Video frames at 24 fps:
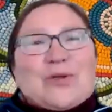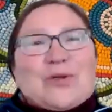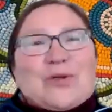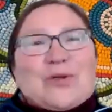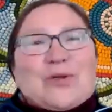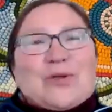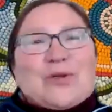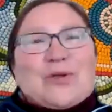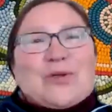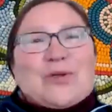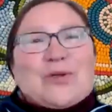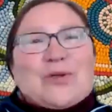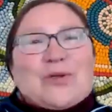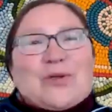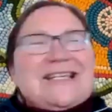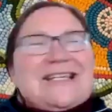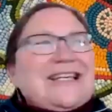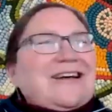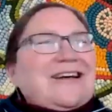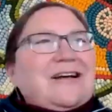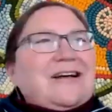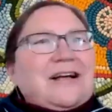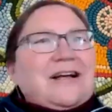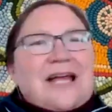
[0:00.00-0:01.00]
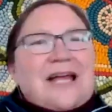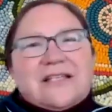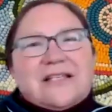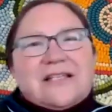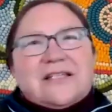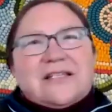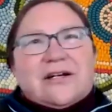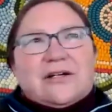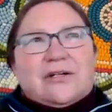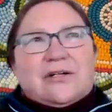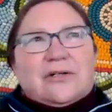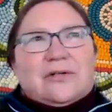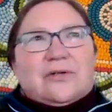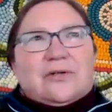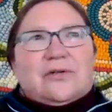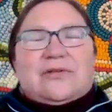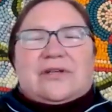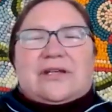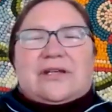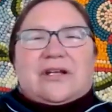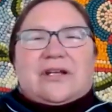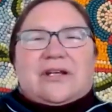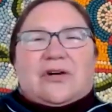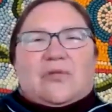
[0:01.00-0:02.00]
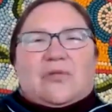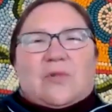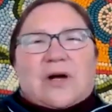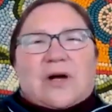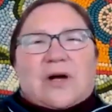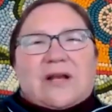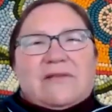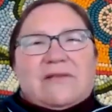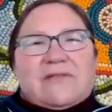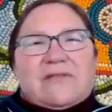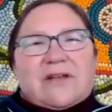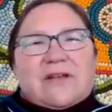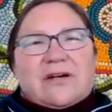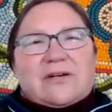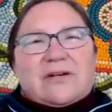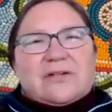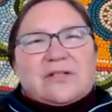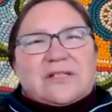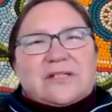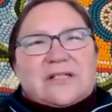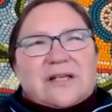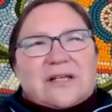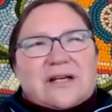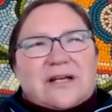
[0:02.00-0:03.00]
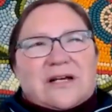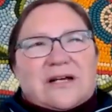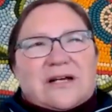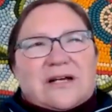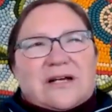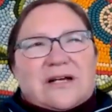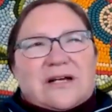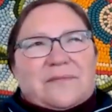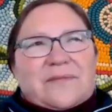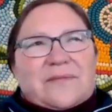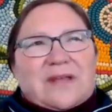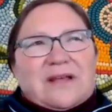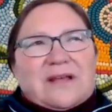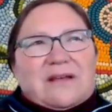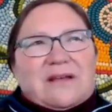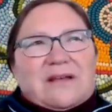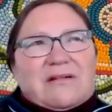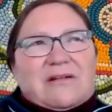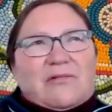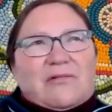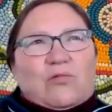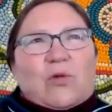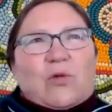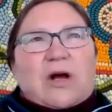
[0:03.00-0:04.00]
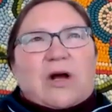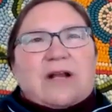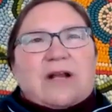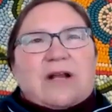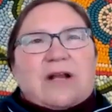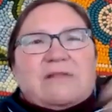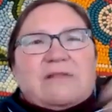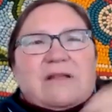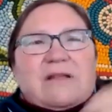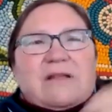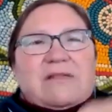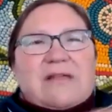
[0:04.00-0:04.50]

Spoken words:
And so, one of the